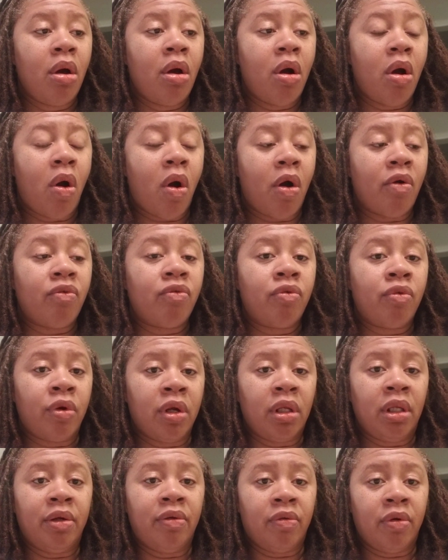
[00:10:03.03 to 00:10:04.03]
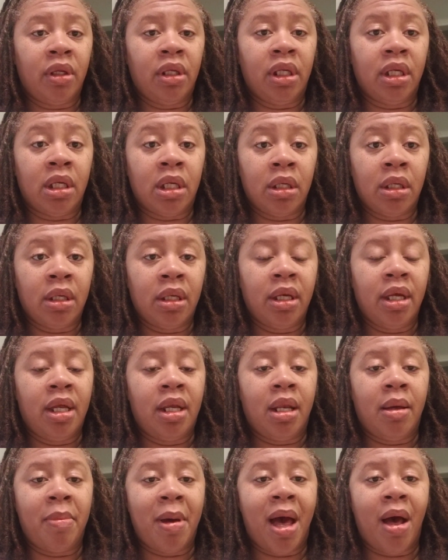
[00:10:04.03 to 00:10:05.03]
are really, really good and
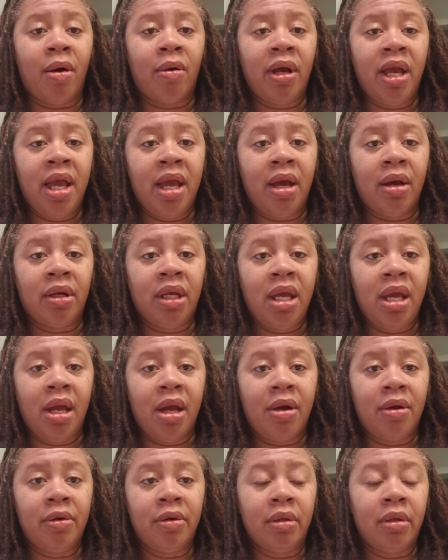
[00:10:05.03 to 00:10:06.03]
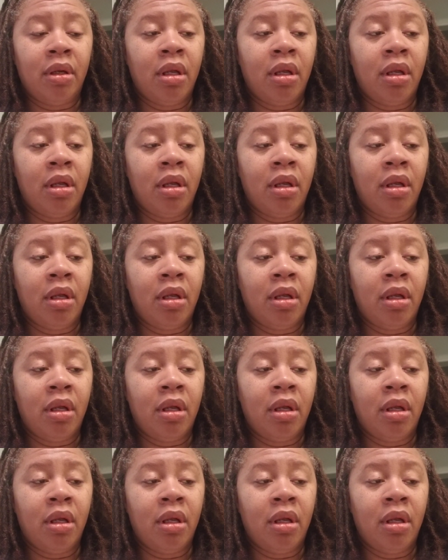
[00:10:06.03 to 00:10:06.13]
about hair care.